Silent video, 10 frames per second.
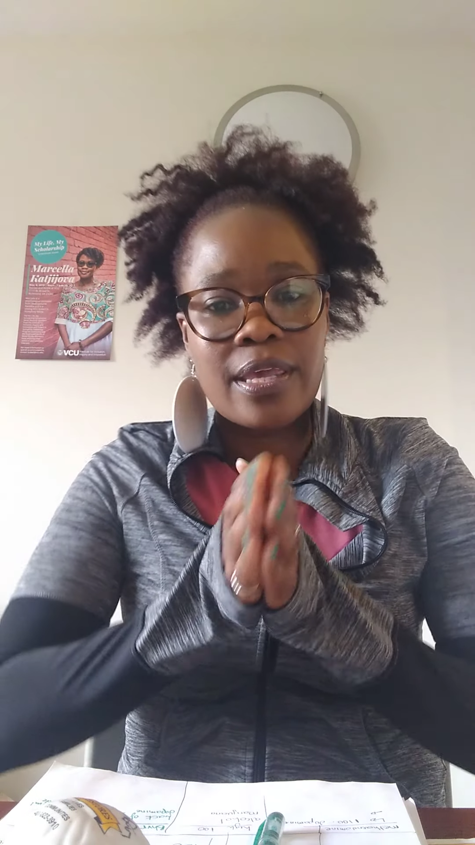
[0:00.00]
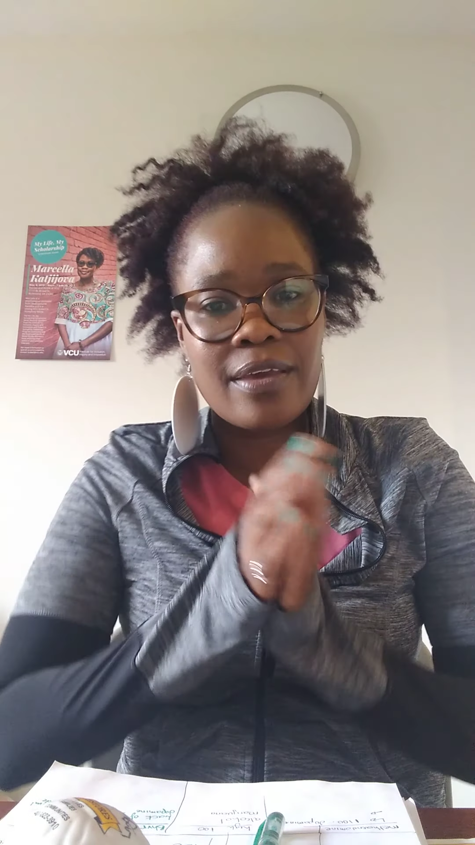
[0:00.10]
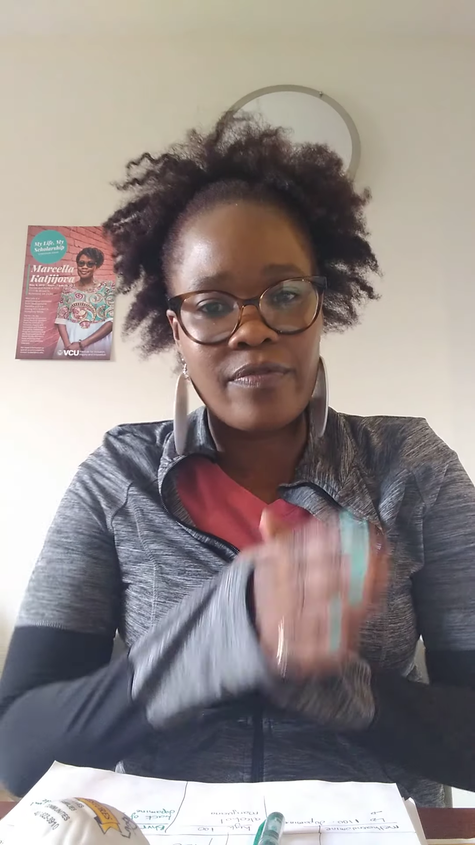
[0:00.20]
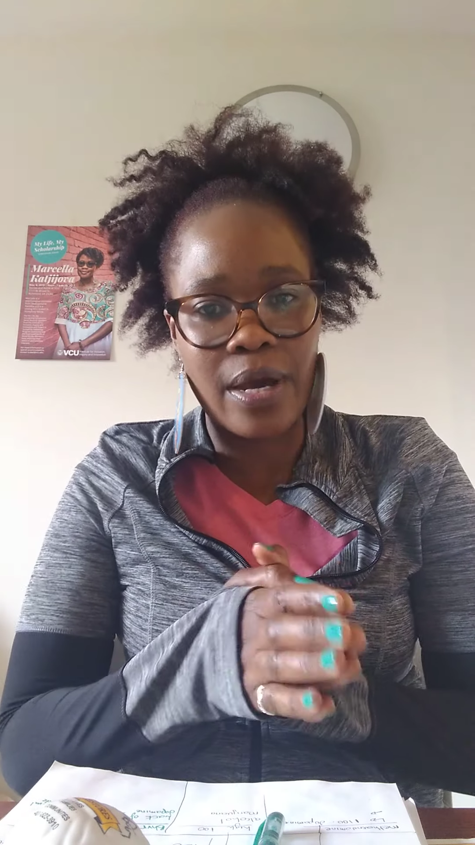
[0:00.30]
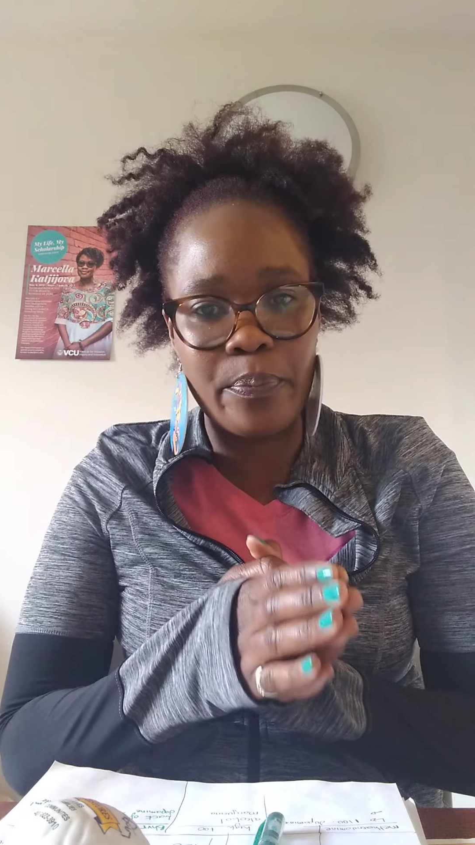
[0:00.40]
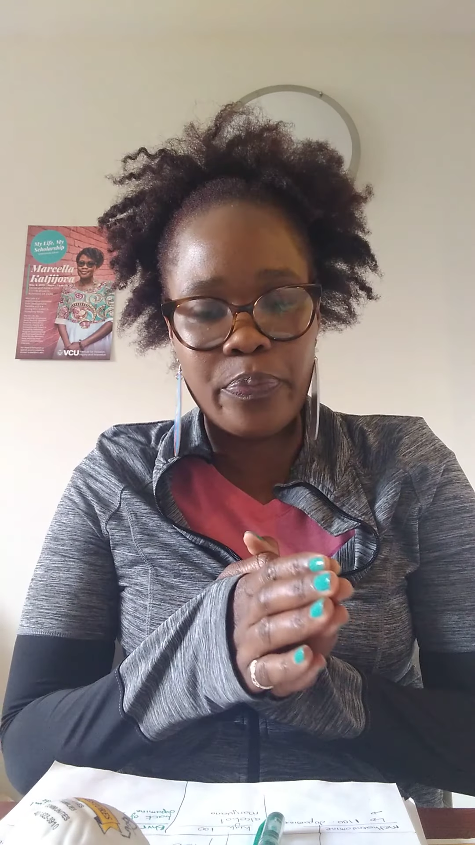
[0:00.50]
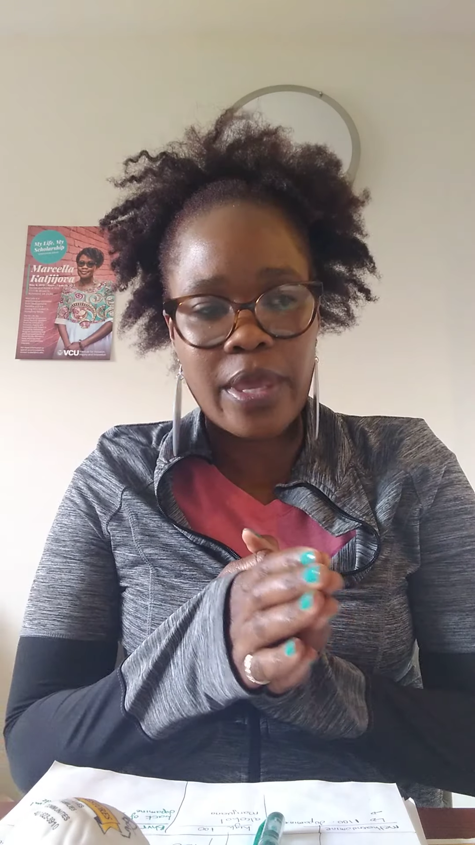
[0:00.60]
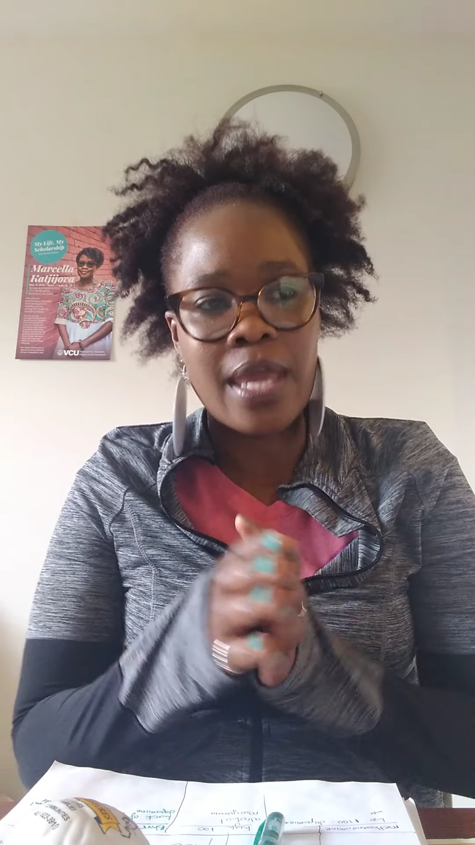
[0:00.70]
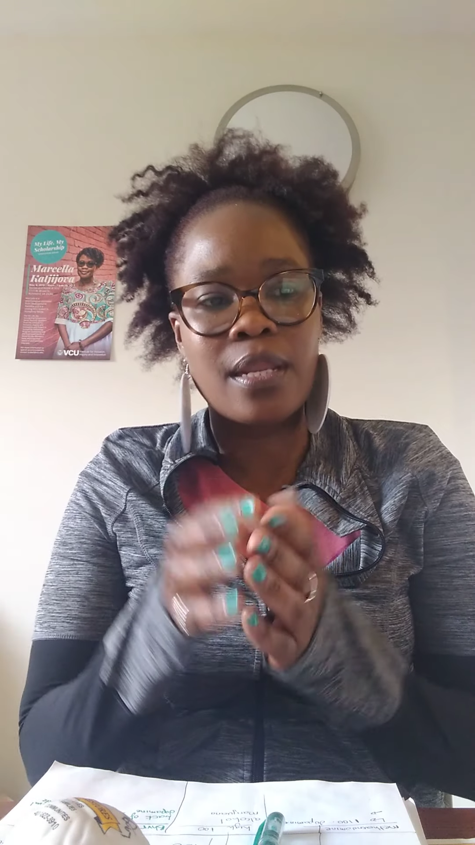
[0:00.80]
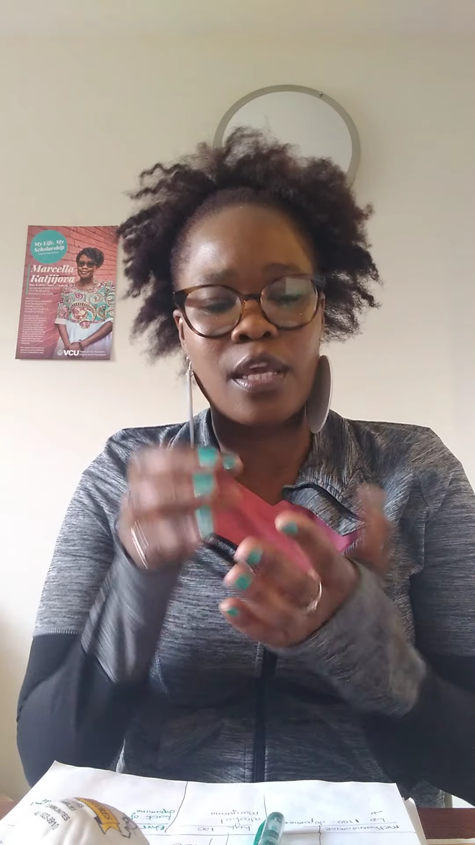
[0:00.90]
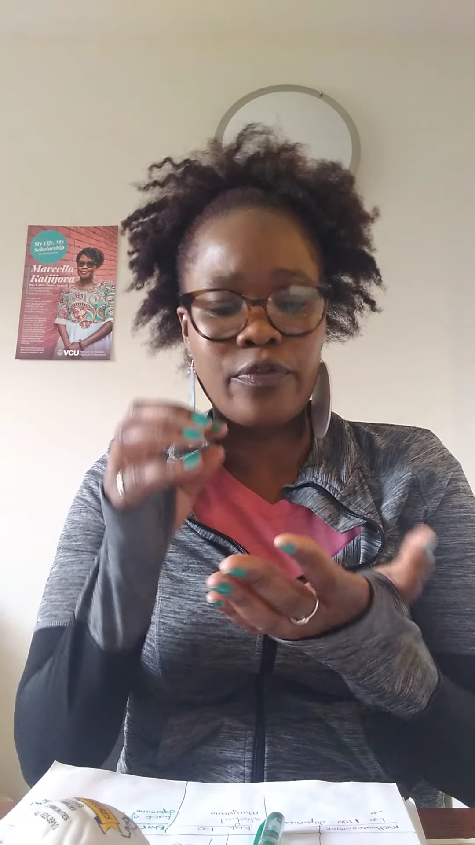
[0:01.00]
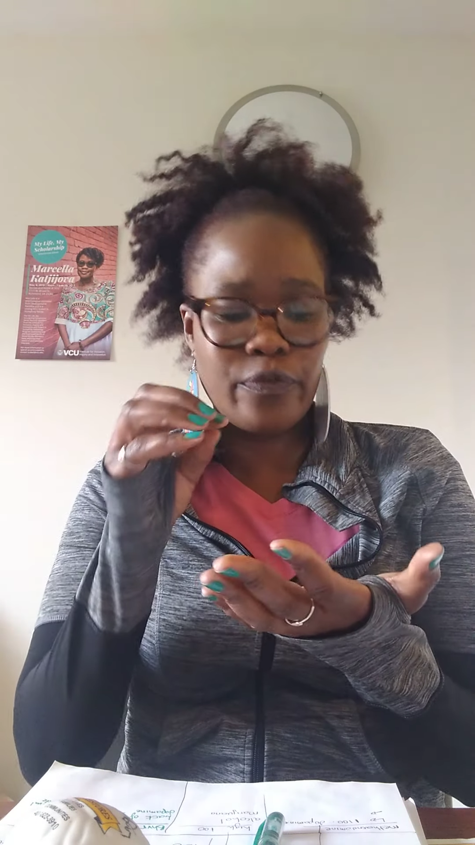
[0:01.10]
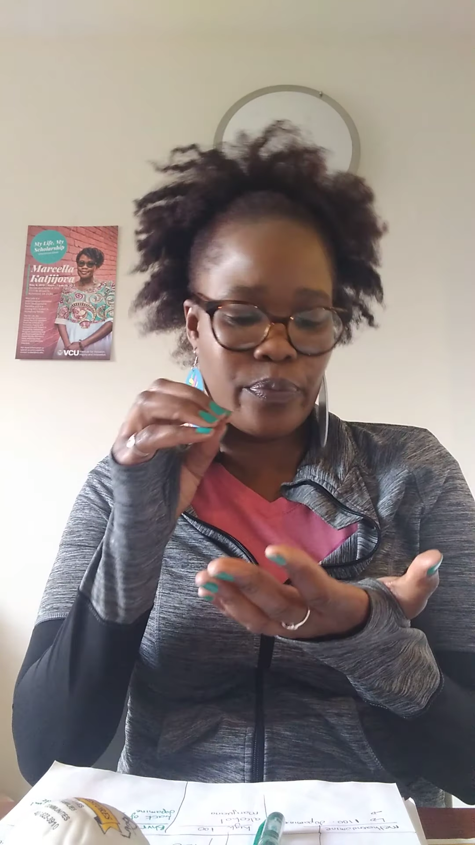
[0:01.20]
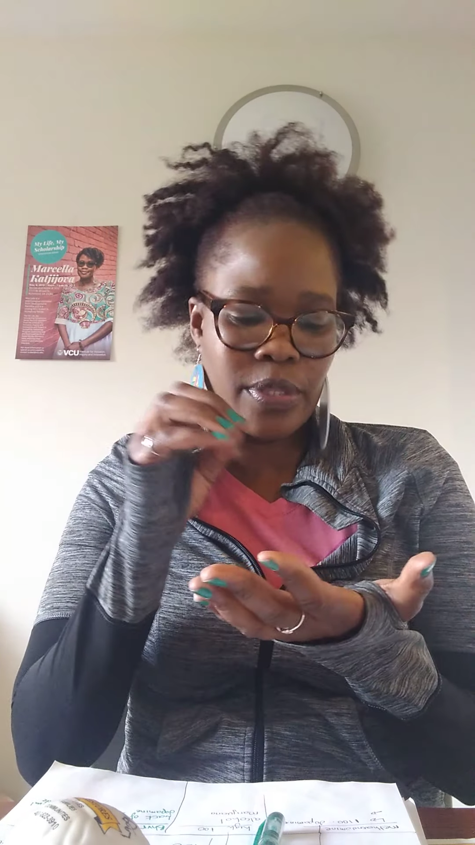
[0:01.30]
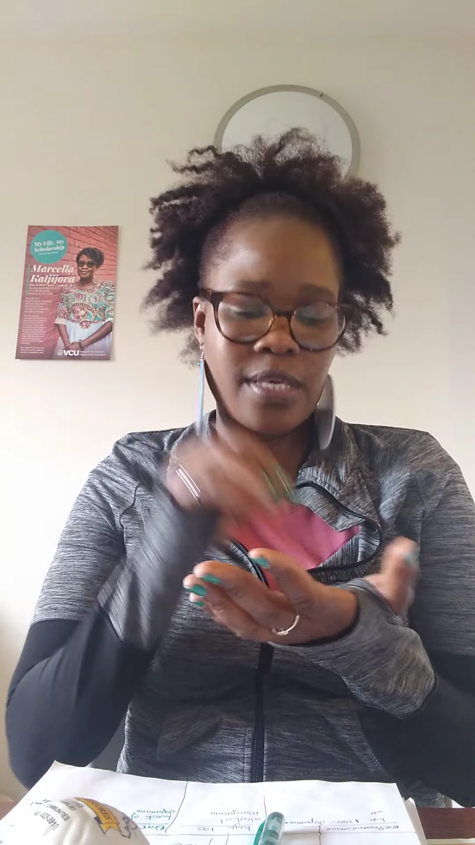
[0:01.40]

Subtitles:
give up. And if